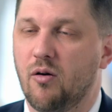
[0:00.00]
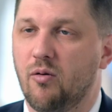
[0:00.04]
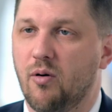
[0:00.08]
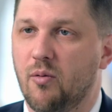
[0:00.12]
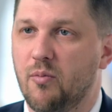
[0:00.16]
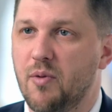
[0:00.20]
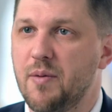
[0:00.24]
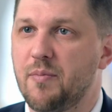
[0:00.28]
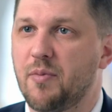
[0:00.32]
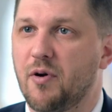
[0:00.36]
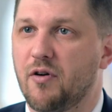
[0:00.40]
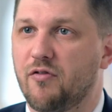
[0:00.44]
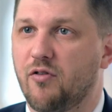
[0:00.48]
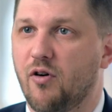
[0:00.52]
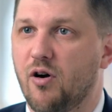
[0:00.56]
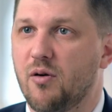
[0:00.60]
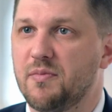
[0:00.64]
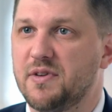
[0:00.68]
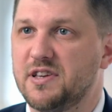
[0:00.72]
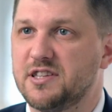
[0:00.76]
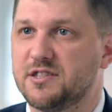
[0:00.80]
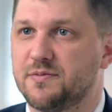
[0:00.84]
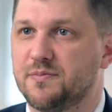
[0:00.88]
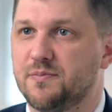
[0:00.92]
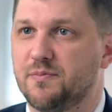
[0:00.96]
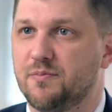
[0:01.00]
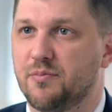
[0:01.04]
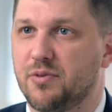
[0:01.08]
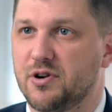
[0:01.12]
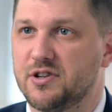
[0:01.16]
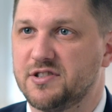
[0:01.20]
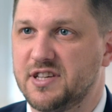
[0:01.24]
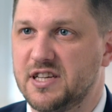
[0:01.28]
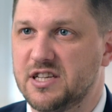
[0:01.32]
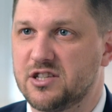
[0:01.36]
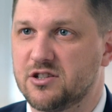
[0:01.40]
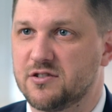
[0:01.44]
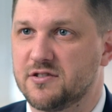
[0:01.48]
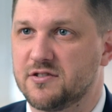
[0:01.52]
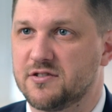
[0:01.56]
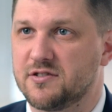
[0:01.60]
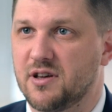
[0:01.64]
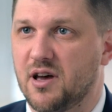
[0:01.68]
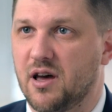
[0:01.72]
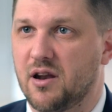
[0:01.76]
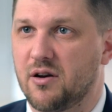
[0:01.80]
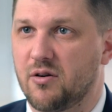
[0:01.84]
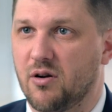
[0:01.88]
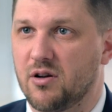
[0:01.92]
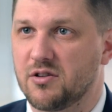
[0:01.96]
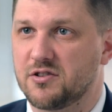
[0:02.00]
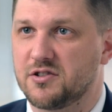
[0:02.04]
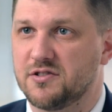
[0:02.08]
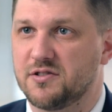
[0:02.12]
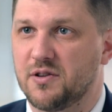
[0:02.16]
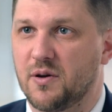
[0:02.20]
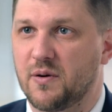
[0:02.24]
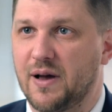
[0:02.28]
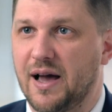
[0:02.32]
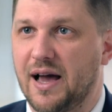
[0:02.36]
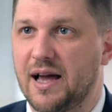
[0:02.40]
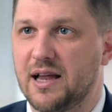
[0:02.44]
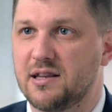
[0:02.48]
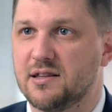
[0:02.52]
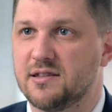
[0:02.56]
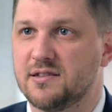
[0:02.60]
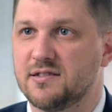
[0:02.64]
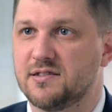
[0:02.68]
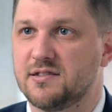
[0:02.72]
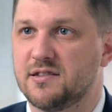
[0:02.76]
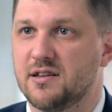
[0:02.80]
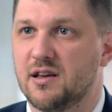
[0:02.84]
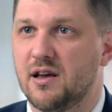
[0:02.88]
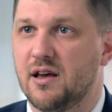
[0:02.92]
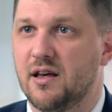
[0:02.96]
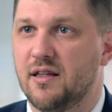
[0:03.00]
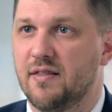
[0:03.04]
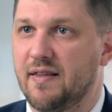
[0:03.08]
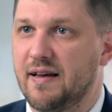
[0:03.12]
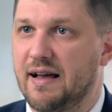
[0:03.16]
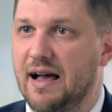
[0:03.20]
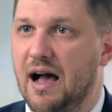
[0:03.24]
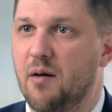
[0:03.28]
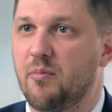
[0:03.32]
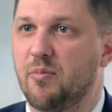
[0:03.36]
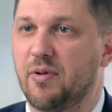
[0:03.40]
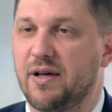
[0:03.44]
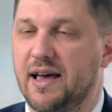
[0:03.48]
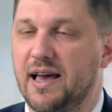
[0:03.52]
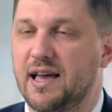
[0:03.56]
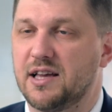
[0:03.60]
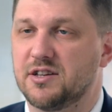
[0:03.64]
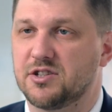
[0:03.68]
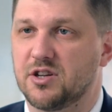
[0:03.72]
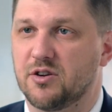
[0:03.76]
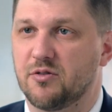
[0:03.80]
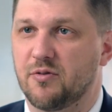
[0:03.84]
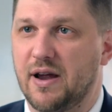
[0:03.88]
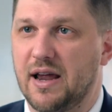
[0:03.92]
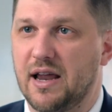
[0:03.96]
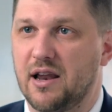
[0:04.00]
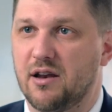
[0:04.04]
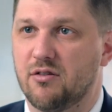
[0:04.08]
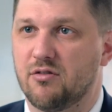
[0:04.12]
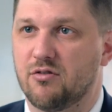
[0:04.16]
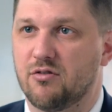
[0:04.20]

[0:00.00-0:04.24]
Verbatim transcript: When we perform these procedures under ultrasound guidance, the complication rate